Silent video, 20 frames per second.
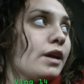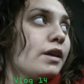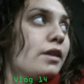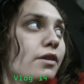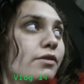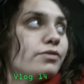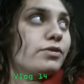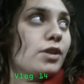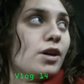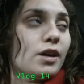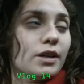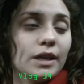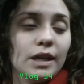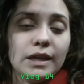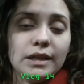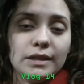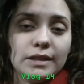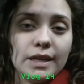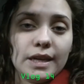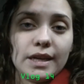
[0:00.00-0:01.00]
the
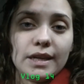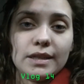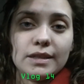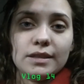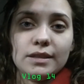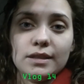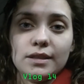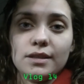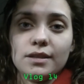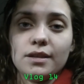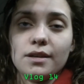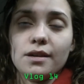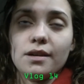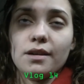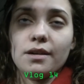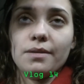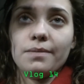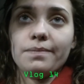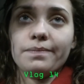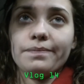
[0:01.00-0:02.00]
vlogging days,
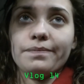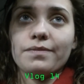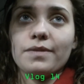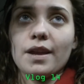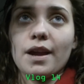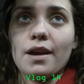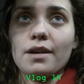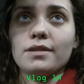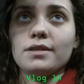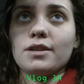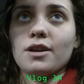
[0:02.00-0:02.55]
I'd